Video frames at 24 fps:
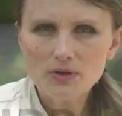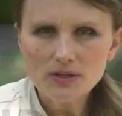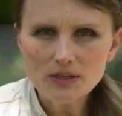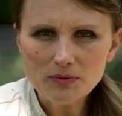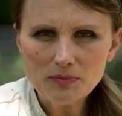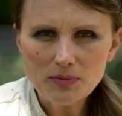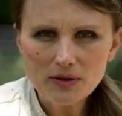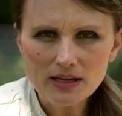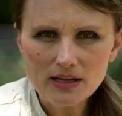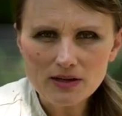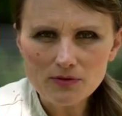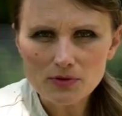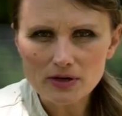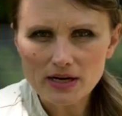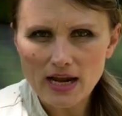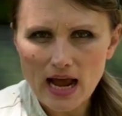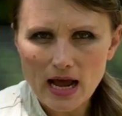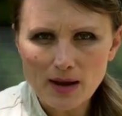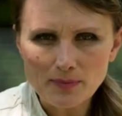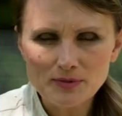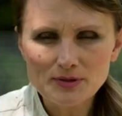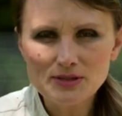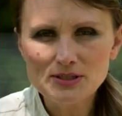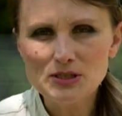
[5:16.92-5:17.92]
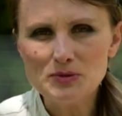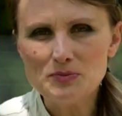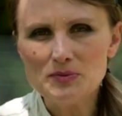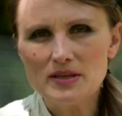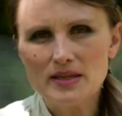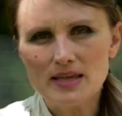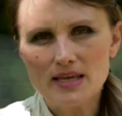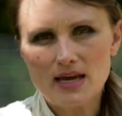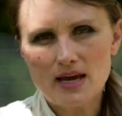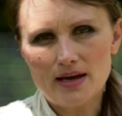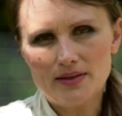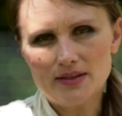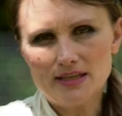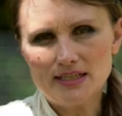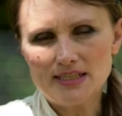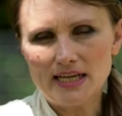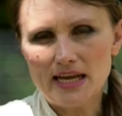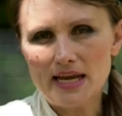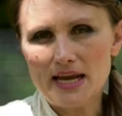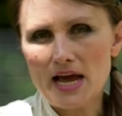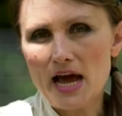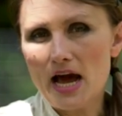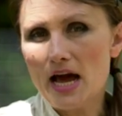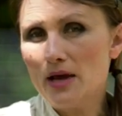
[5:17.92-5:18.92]
wouldn't believe what happened to me the other
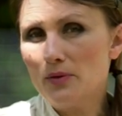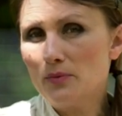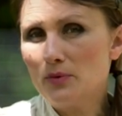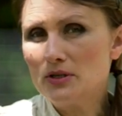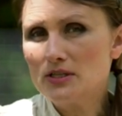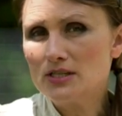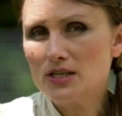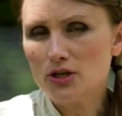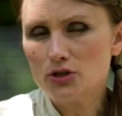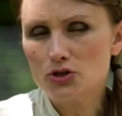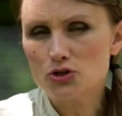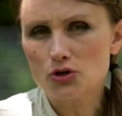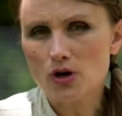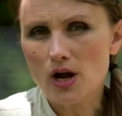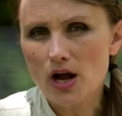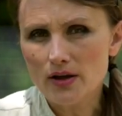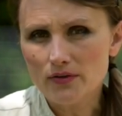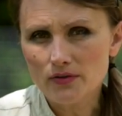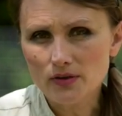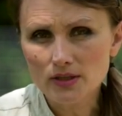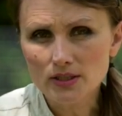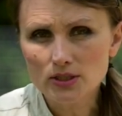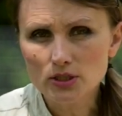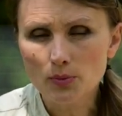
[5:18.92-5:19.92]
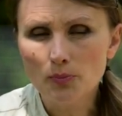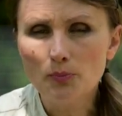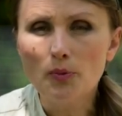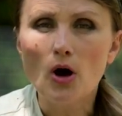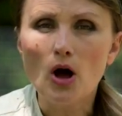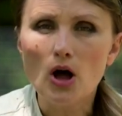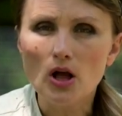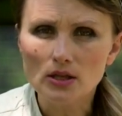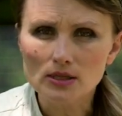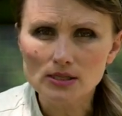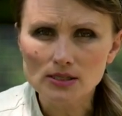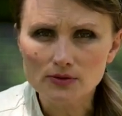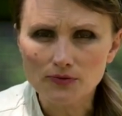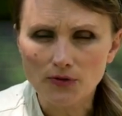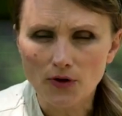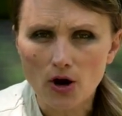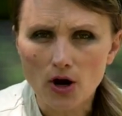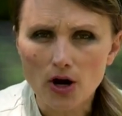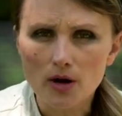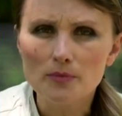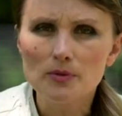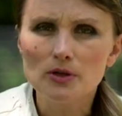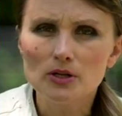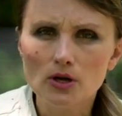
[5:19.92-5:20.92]
day. I was driving to Paul's
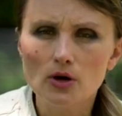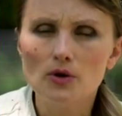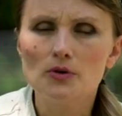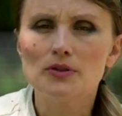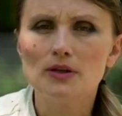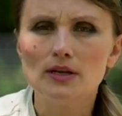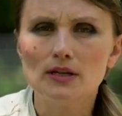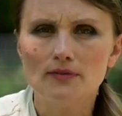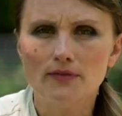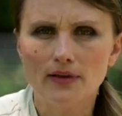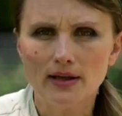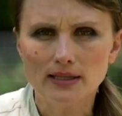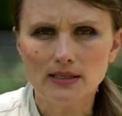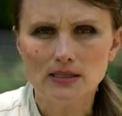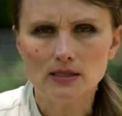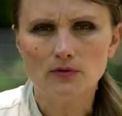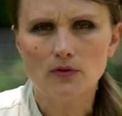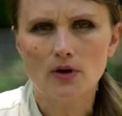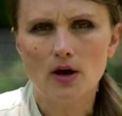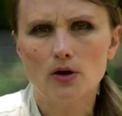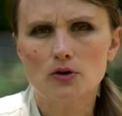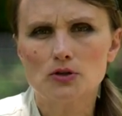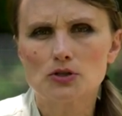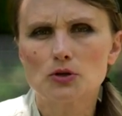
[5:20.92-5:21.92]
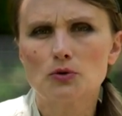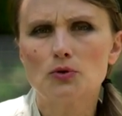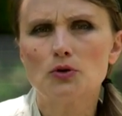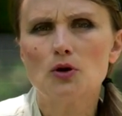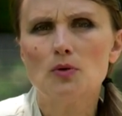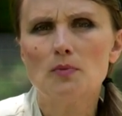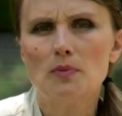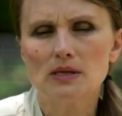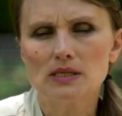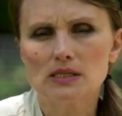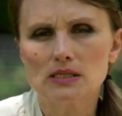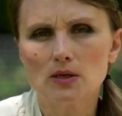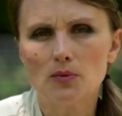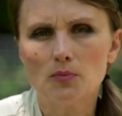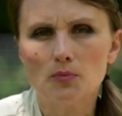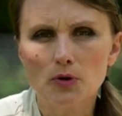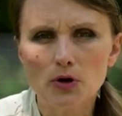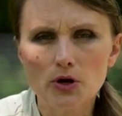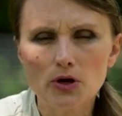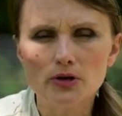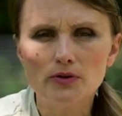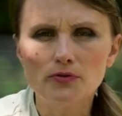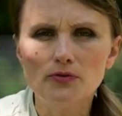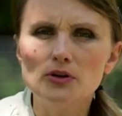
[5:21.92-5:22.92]
farm, you know, the inventor of our squirrel buster
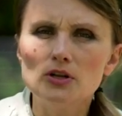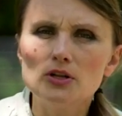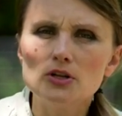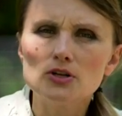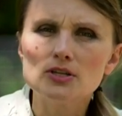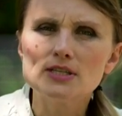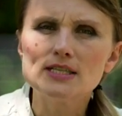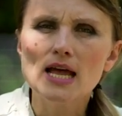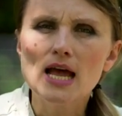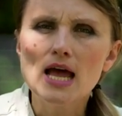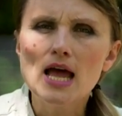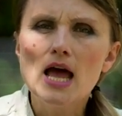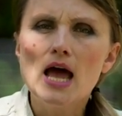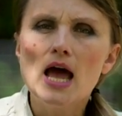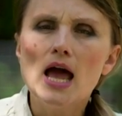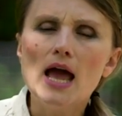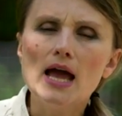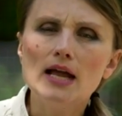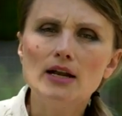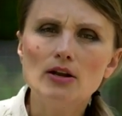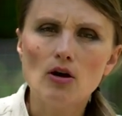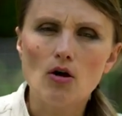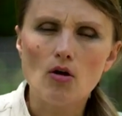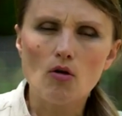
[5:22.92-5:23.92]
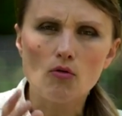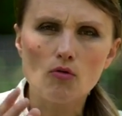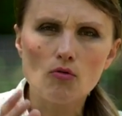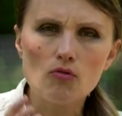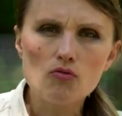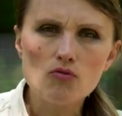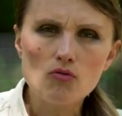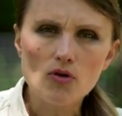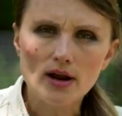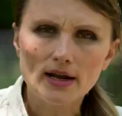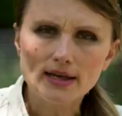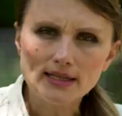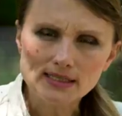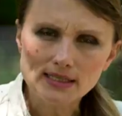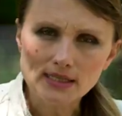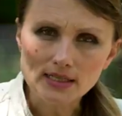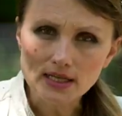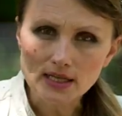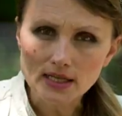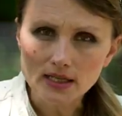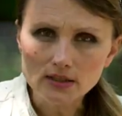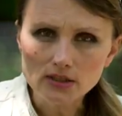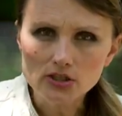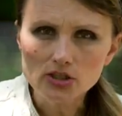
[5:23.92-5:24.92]
bird feeders, and right in
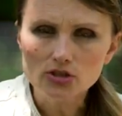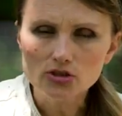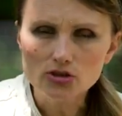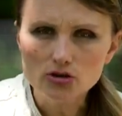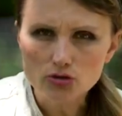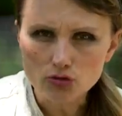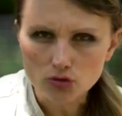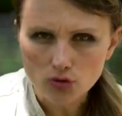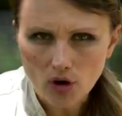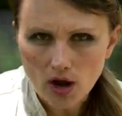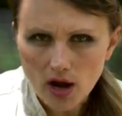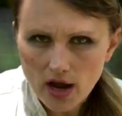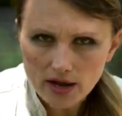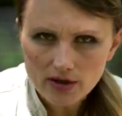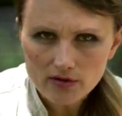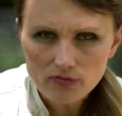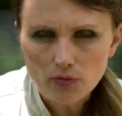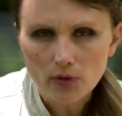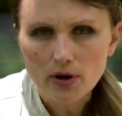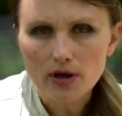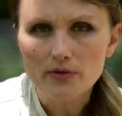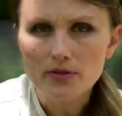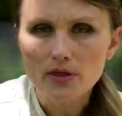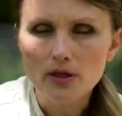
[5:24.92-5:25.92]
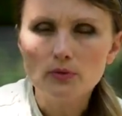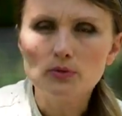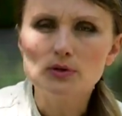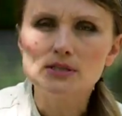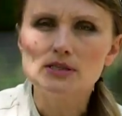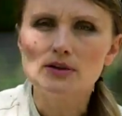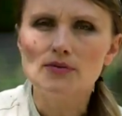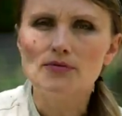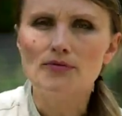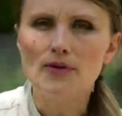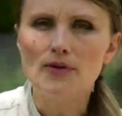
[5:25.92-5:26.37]
his driveway, there was a